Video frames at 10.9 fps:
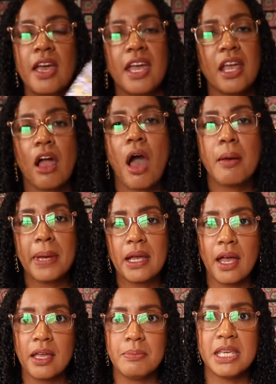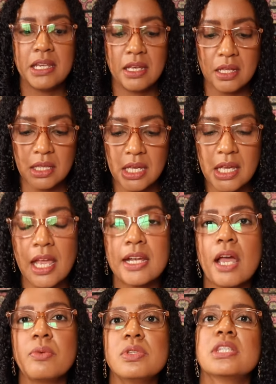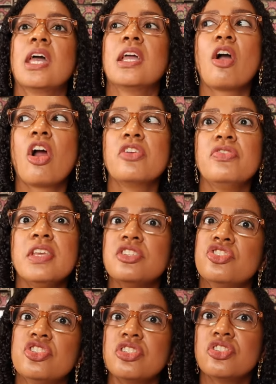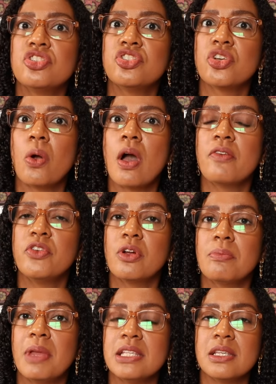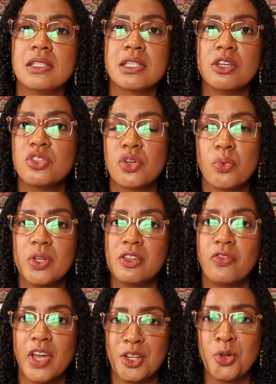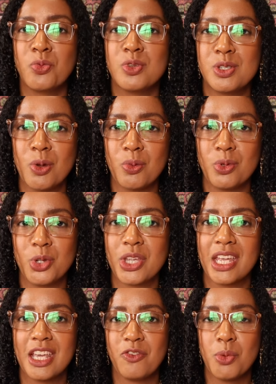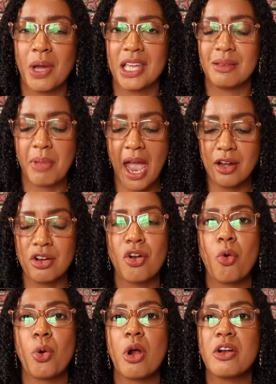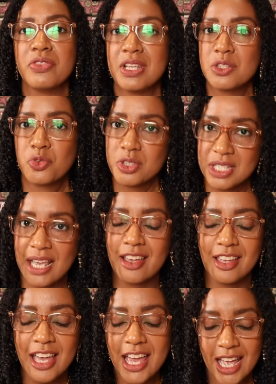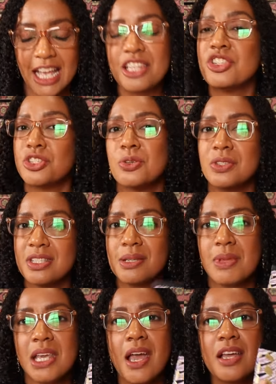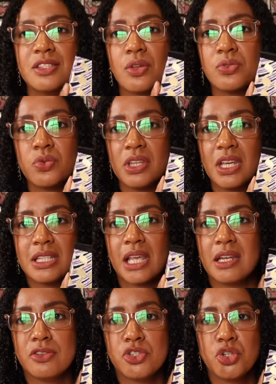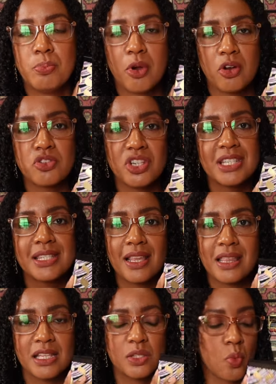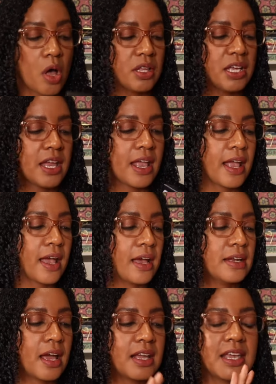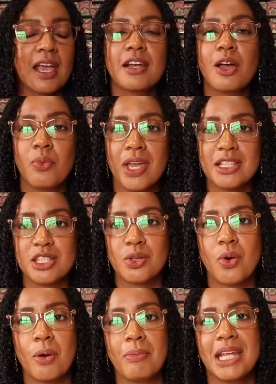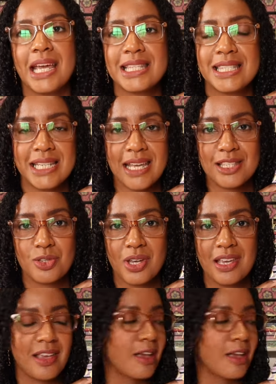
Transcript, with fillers: It caught my eye immediately, and I was like, are these just to show off your amazing skills, or what the final result will look like if you buy the pattern, or are these for sale? And she sold it to me. So I was really excited to purchase this wallet, and I cannot wait to go on my next date so I can